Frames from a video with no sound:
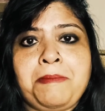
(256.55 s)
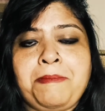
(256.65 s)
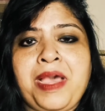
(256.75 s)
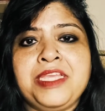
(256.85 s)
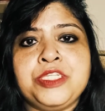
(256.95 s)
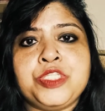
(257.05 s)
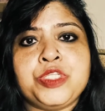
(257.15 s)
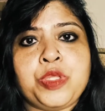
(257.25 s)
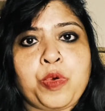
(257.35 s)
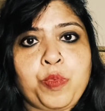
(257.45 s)

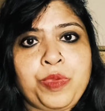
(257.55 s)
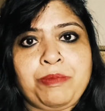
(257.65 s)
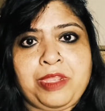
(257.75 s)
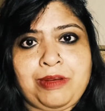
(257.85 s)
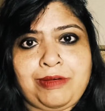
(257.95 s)
pious women.